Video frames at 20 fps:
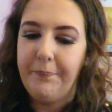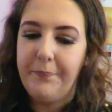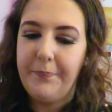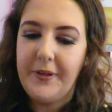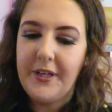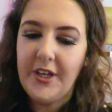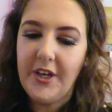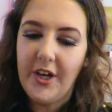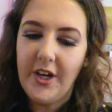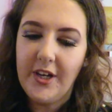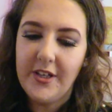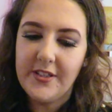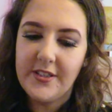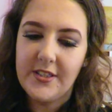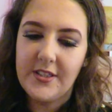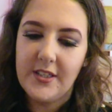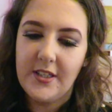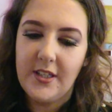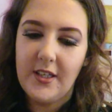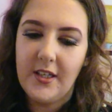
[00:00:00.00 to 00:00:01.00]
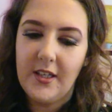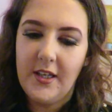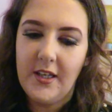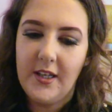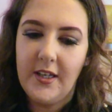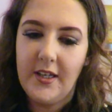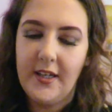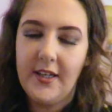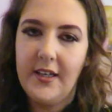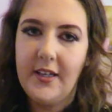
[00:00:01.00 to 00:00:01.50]
Because,
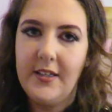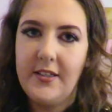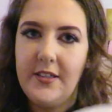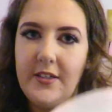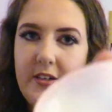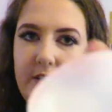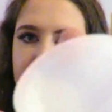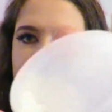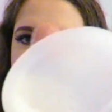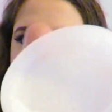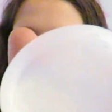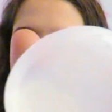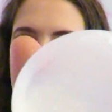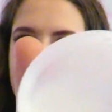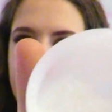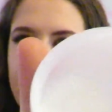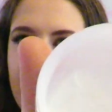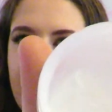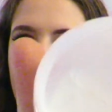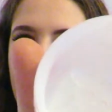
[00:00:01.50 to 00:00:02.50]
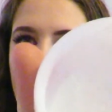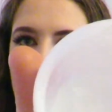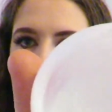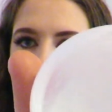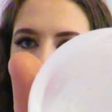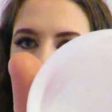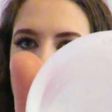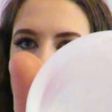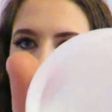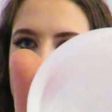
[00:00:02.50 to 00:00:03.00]
I don't know if you can see,
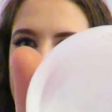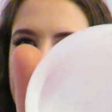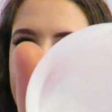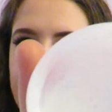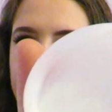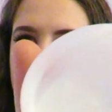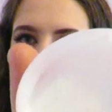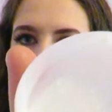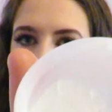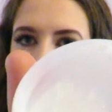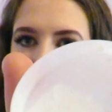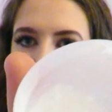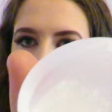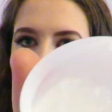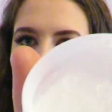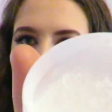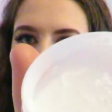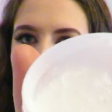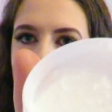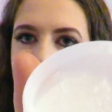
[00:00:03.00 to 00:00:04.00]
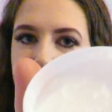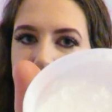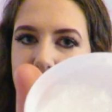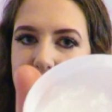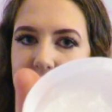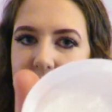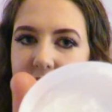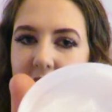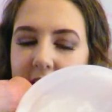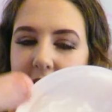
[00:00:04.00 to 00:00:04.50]
literally I've got
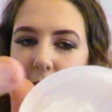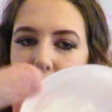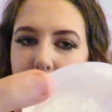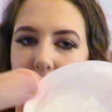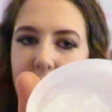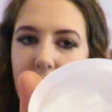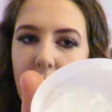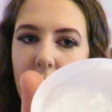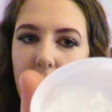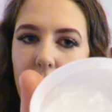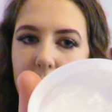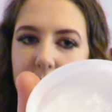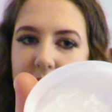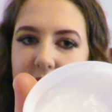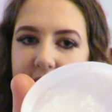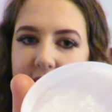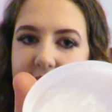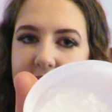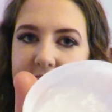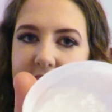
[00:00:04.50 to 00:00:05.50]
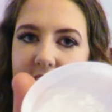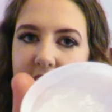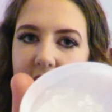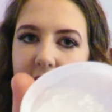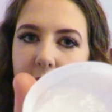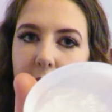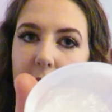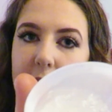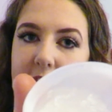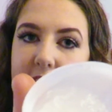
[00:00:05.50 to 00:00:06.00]
these tiny white holes, and inside
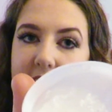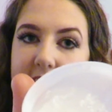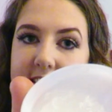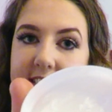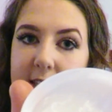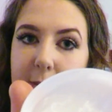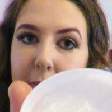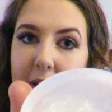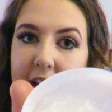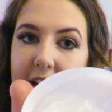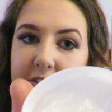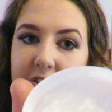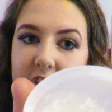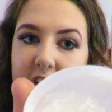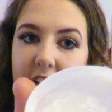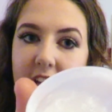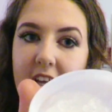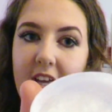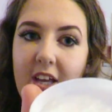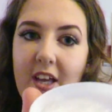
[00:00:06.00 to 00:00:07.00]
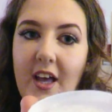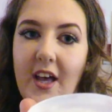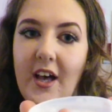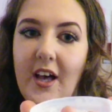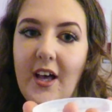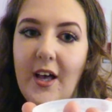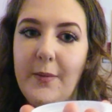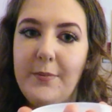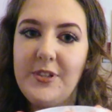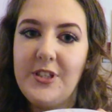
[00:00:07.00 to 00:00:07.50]
the holes is the powder,
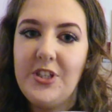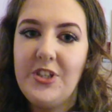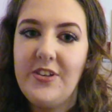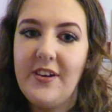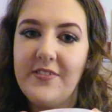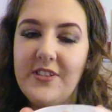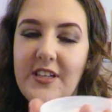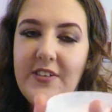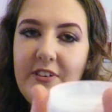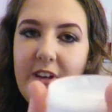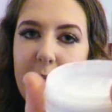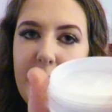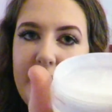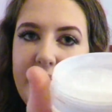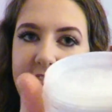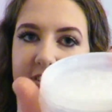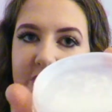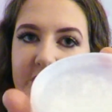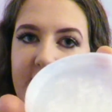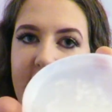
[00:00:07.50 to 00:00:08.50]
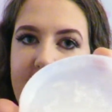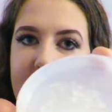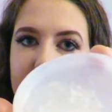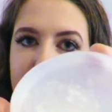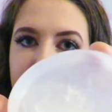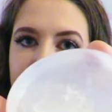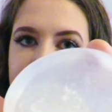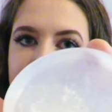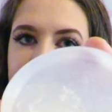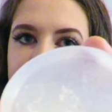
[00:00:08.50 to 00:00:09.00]
so you do have to give it a bit of a
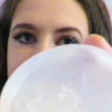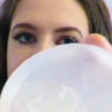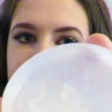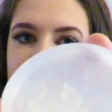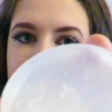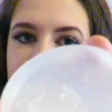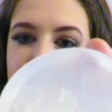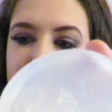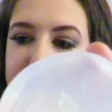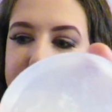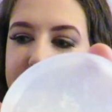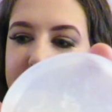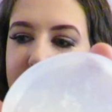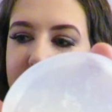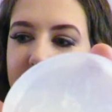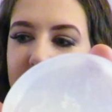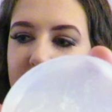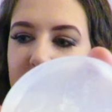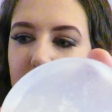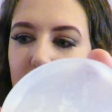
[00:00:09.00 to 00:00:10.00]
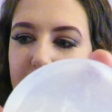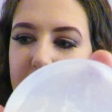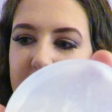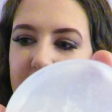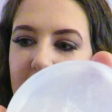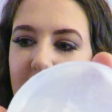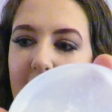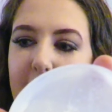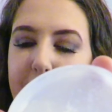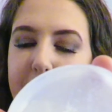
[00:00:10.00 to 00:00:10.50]
shake when you want to use it, which
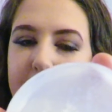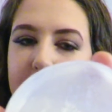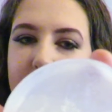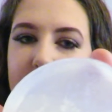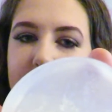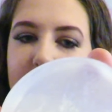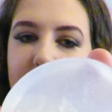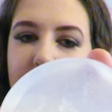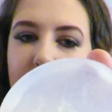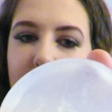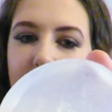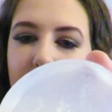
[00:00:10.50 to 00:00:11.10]
can be